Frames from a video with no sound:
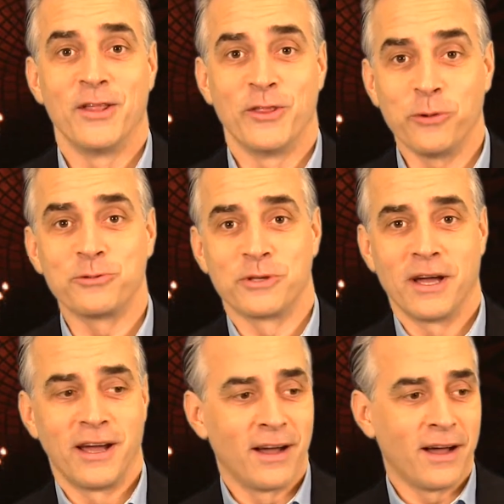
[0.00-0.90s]

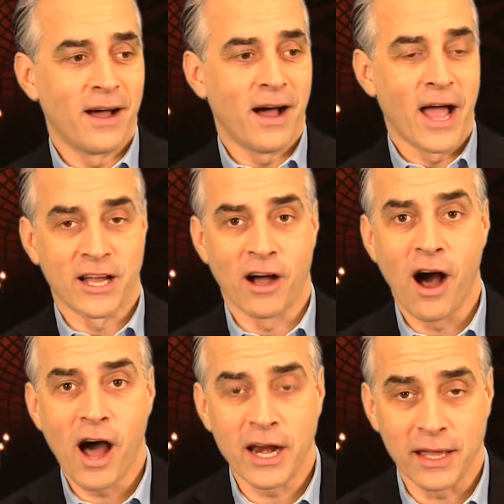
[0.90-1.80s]
Those
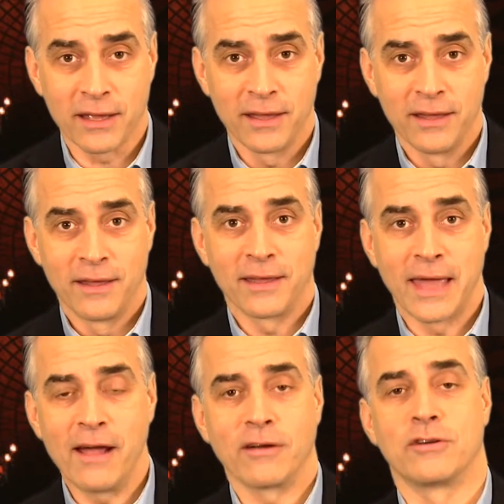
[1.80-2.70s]
iconic
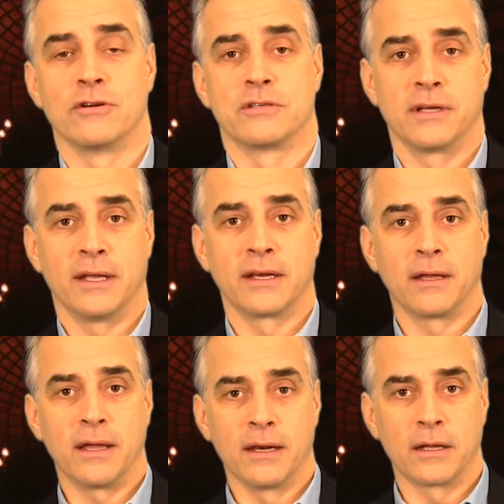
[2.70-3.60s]
characters
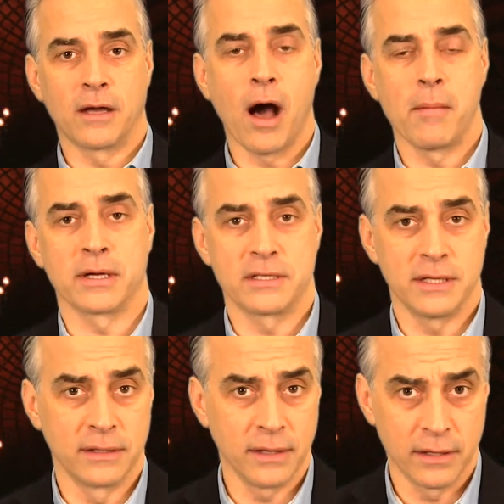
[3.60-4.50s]
in comics
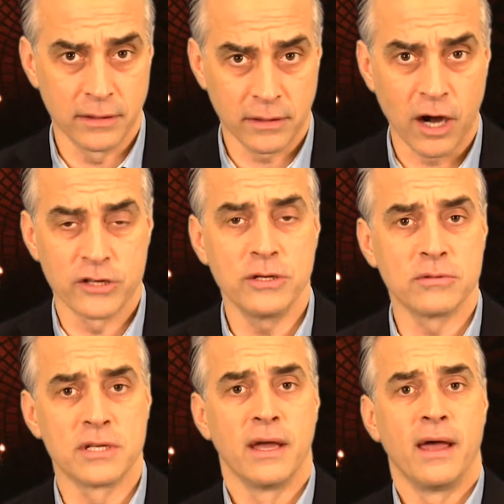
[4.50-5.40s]
and
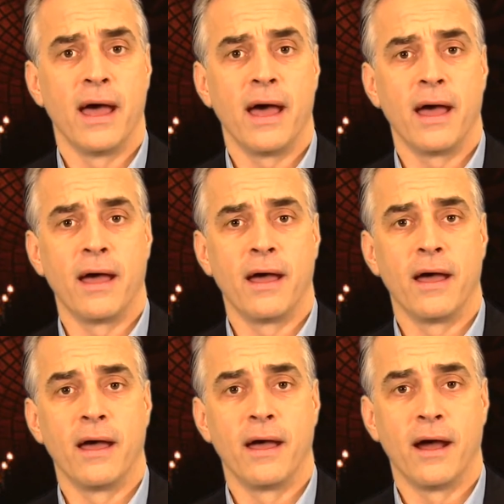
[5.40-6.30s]
cartoons
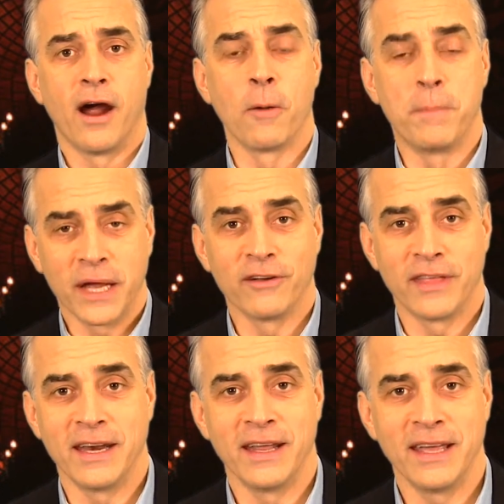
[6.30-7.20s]
are bigger
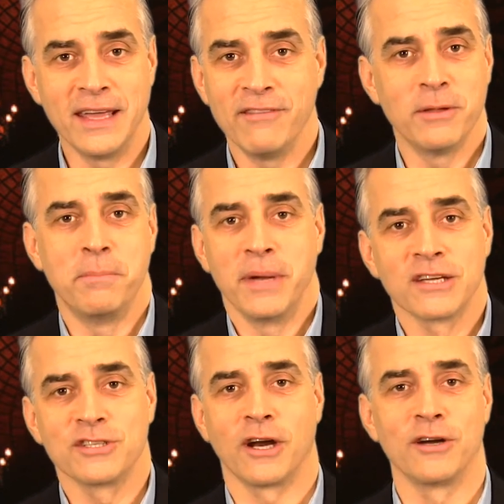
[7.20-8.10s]
than even the
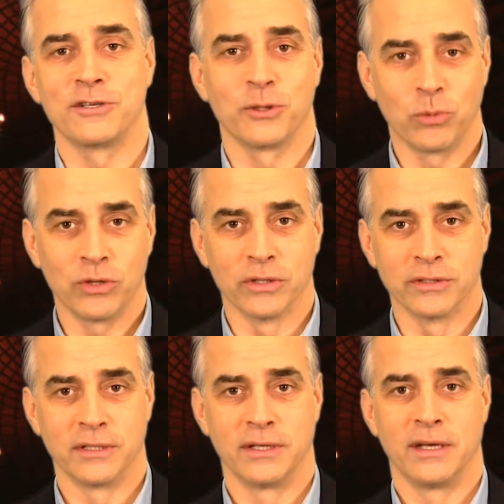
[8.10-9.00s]
biggest stars in the world.